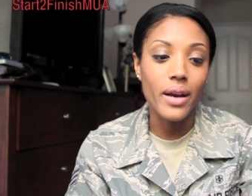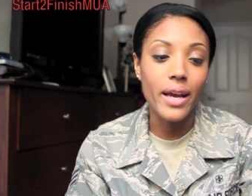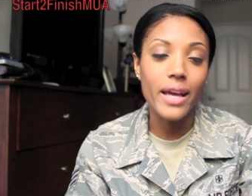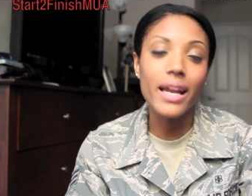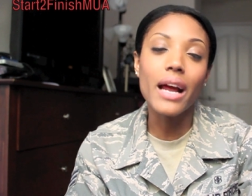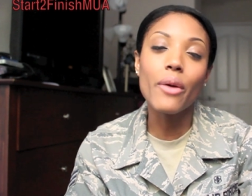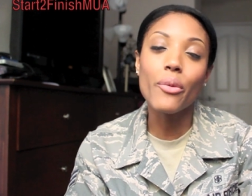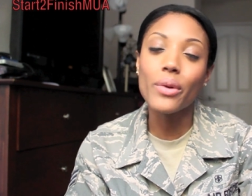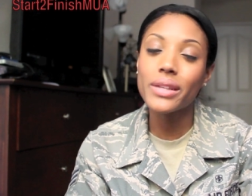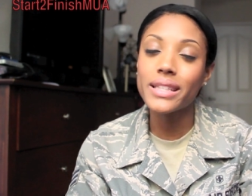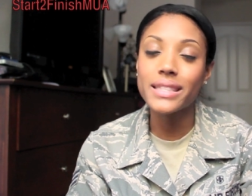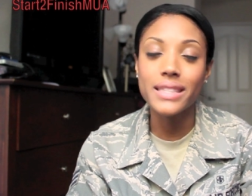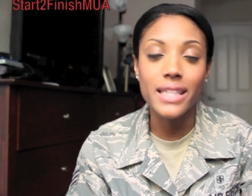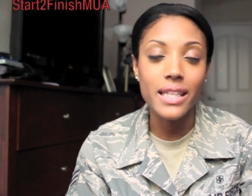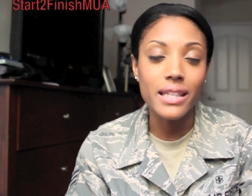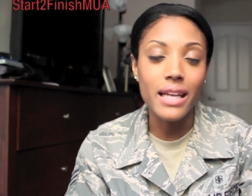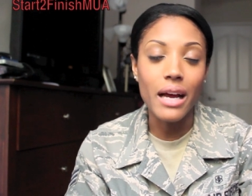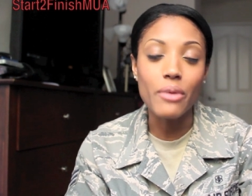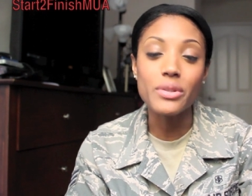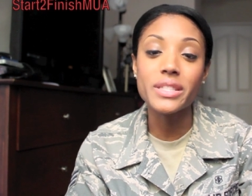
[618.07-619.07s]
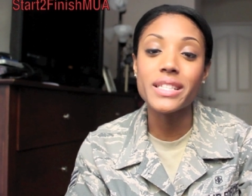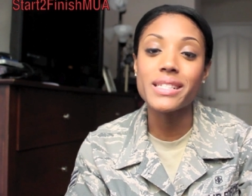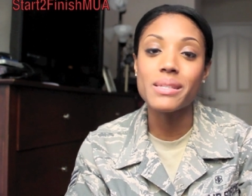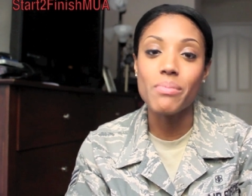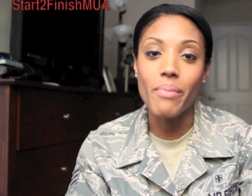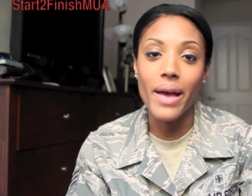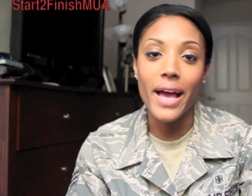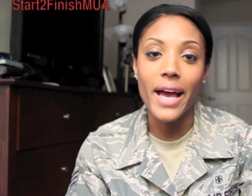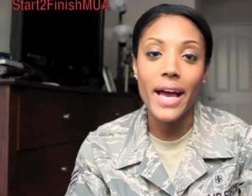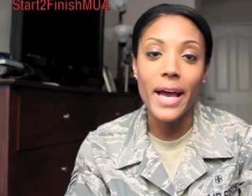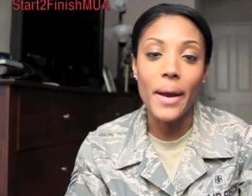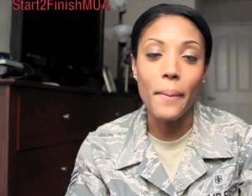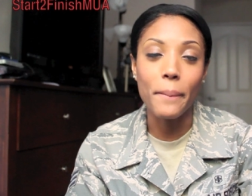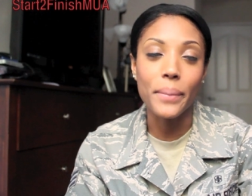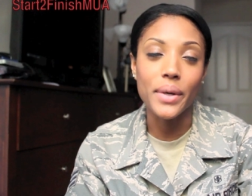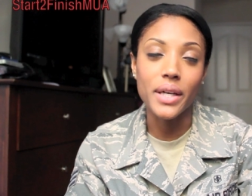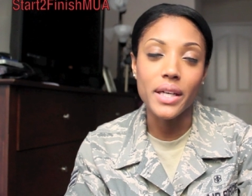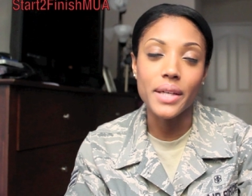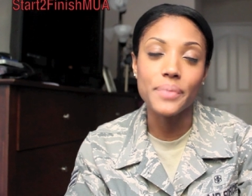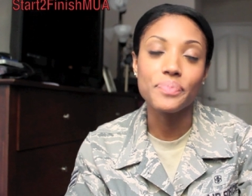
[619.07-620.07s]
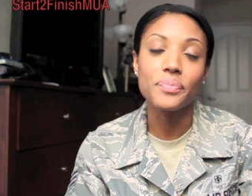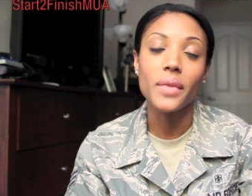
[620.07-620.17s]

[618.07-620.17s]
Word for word: And I really didn't. I was just mad, but